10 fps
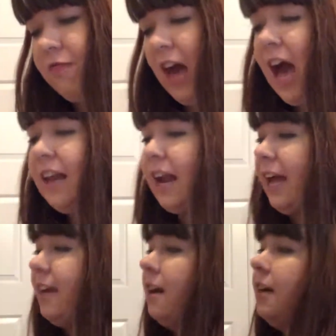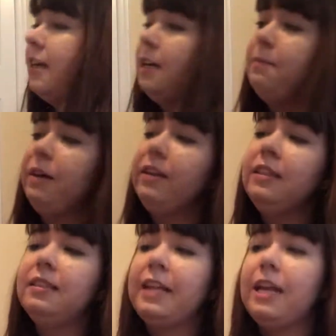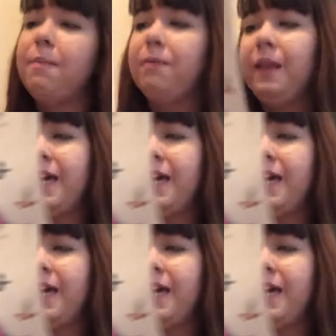That night, Chameleon stayed up